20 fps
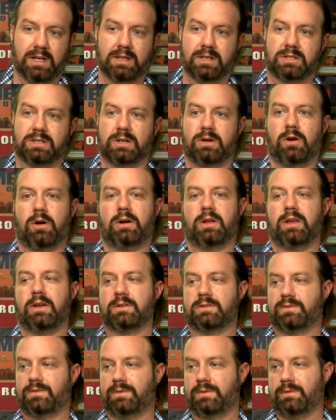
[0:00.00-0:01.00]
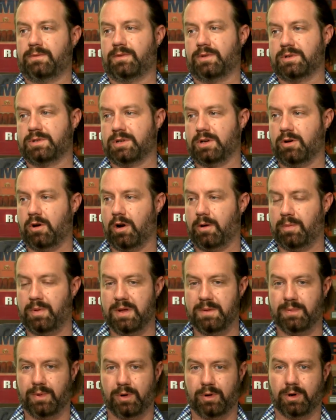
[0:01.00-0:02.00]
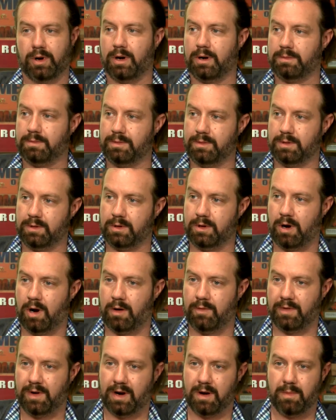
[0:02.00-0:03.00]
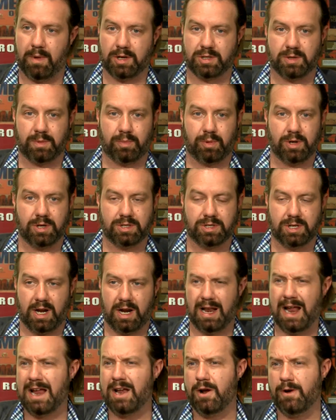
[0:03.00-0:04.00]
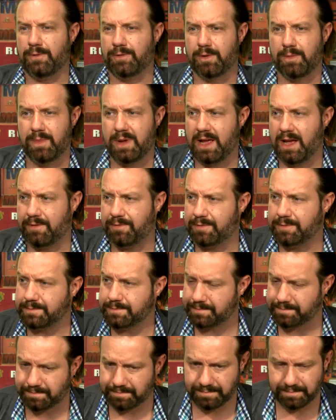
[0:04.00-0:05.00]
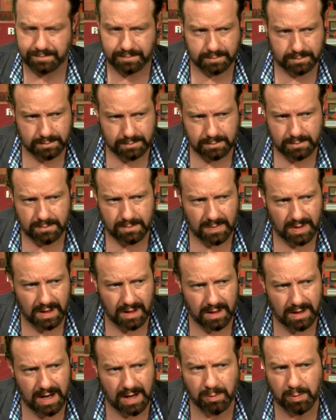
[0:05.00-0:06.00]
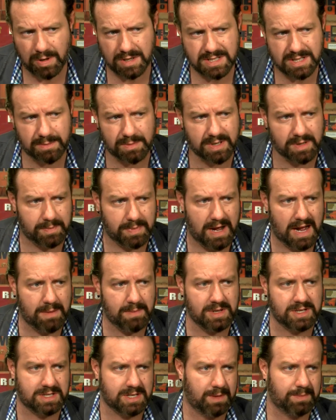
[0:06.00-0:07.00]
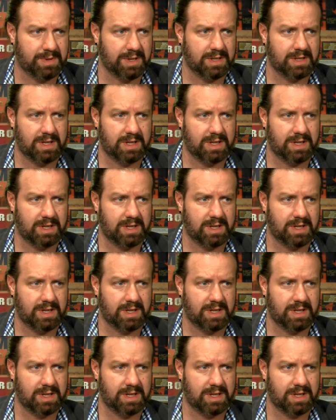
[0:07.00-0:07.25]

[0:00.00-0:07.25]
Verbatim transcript: the cigar gifts for cigar people are, are very much appreciated. I know for me, if I'd want someone to buy me something